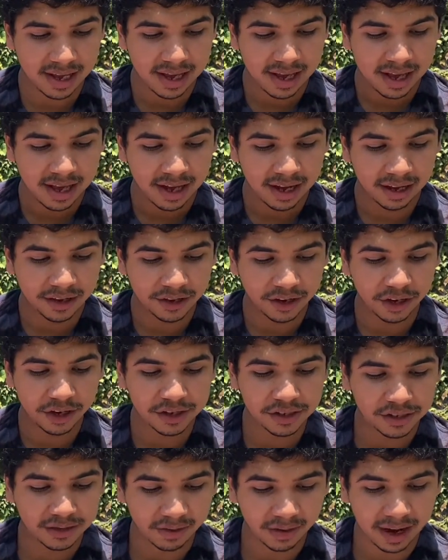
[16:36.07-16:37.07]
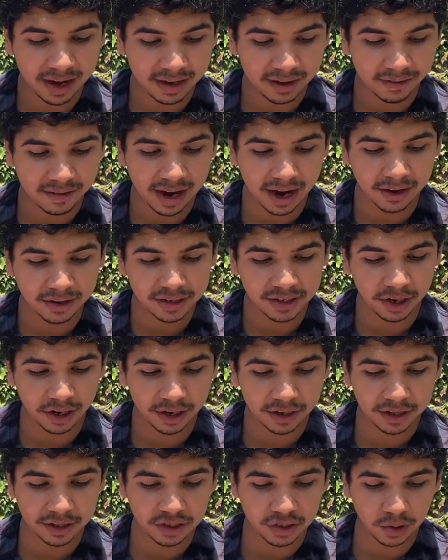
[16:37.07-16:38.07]
a nurse friend of ours
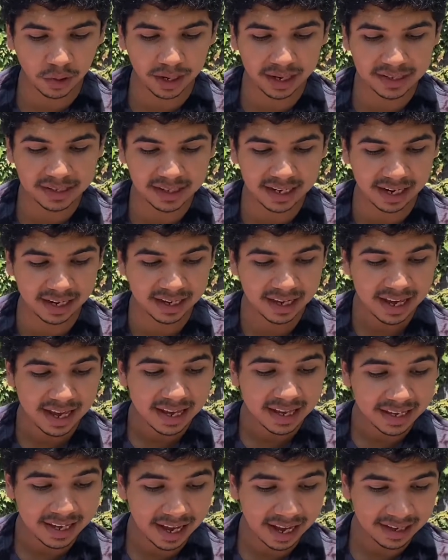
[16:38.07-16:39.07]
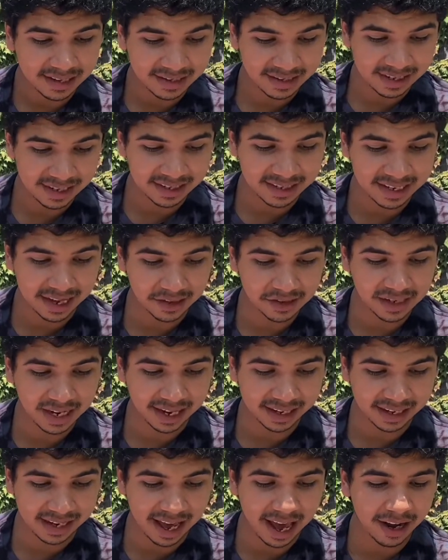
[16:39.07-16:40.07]
heard the story and said, "Yes, it sounds
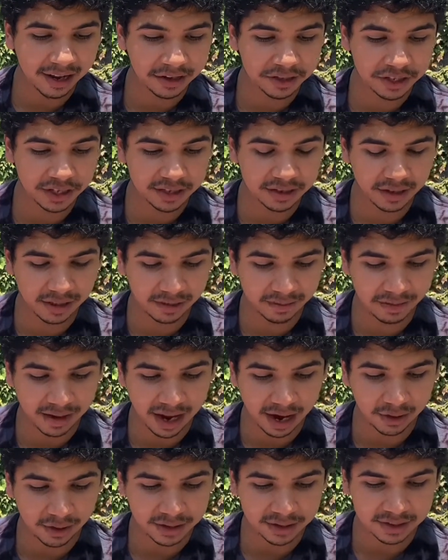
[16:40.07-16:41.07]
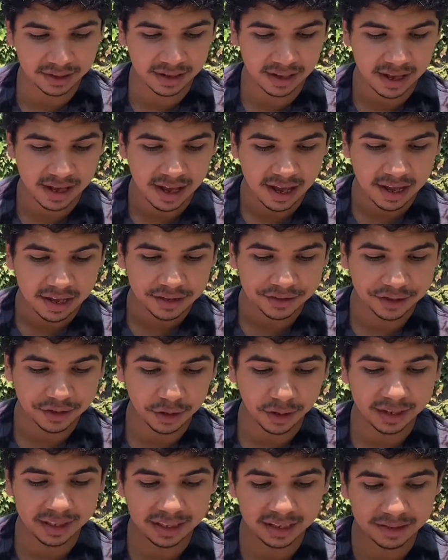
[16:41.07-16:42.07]
like an allergy to the flowers."
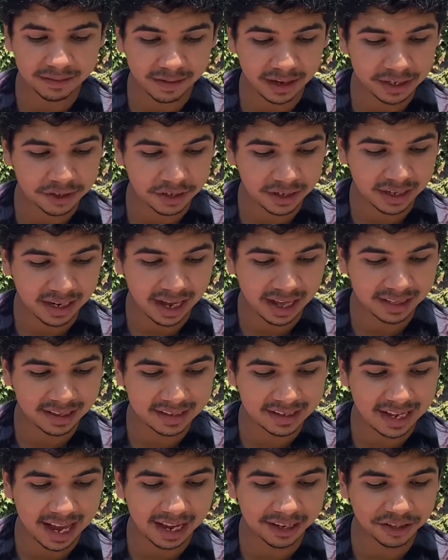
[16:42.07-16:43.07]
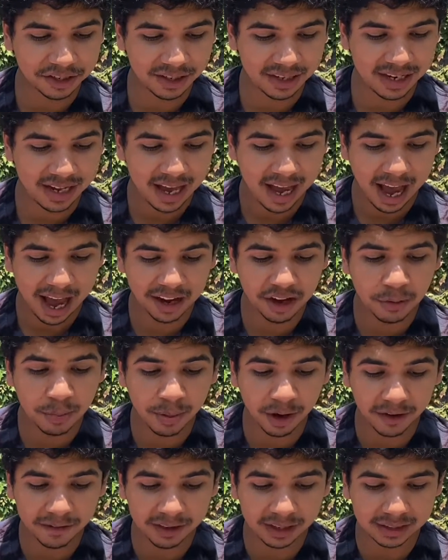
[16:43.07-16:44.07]
During this vision and this action, I knew
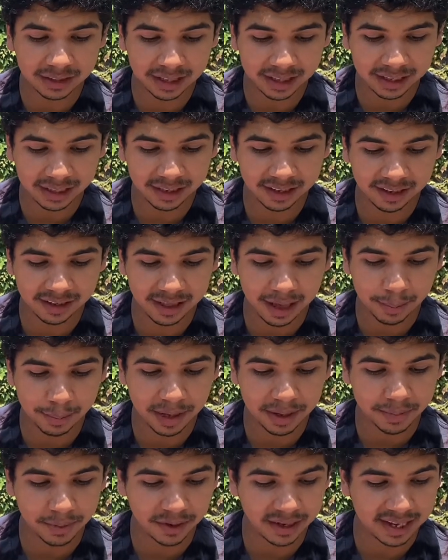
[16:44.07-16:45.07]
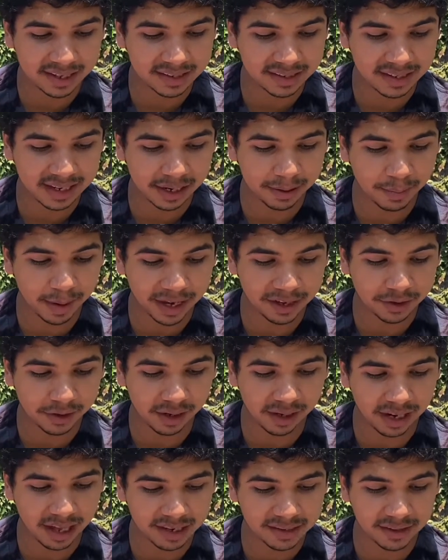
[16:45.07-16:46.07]
perfectly clear that people get sick by
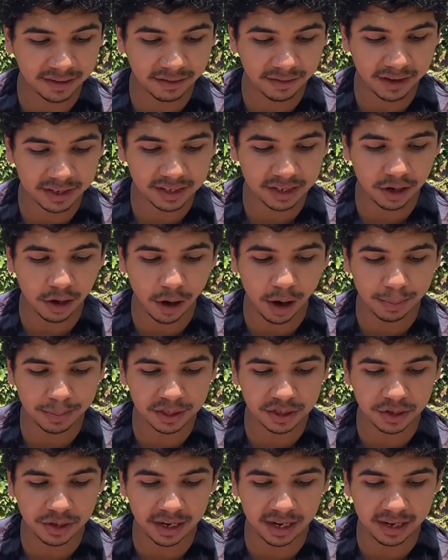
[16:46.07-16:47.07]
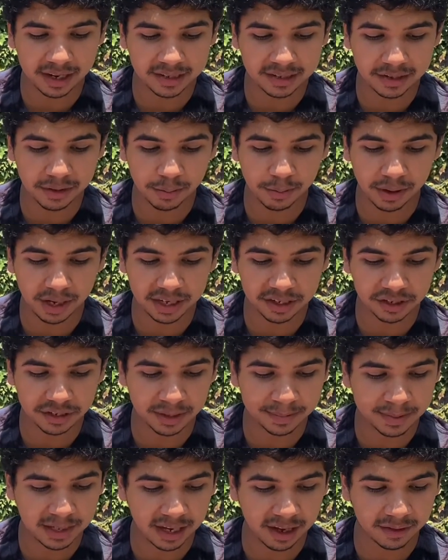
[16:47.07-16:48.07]
utilizing physical opportunities to punish
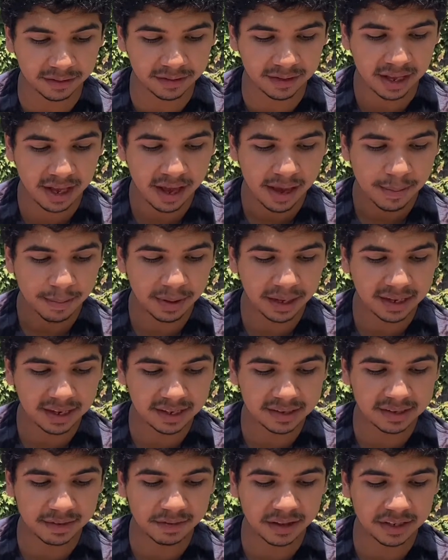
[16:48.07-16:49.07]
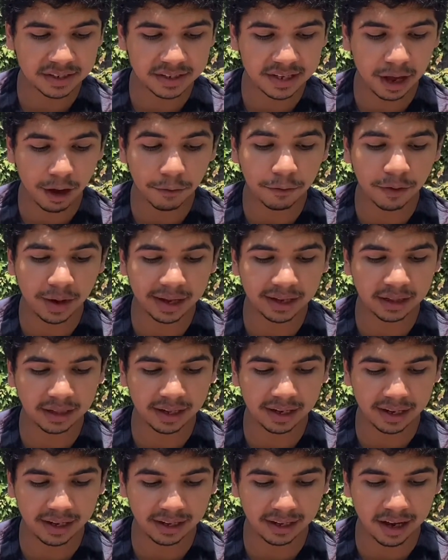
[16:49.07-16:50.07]
themselves because of their
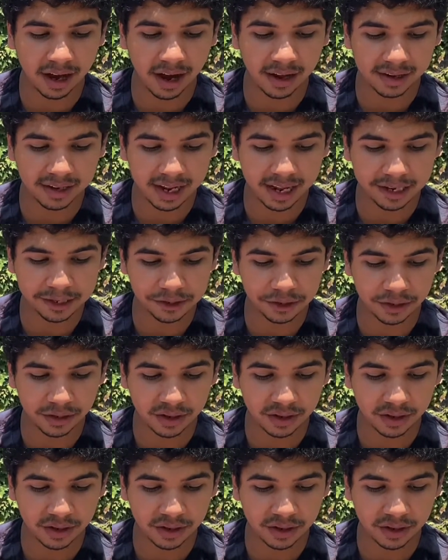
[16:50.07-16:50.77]
self-regulating God nature,